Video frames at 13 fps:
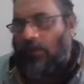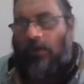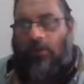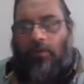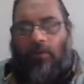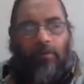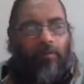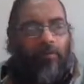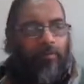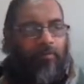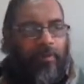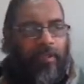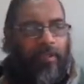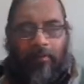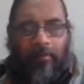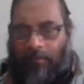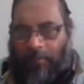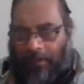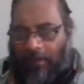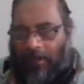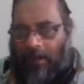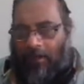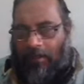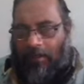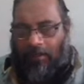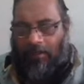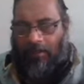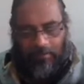So we have big data.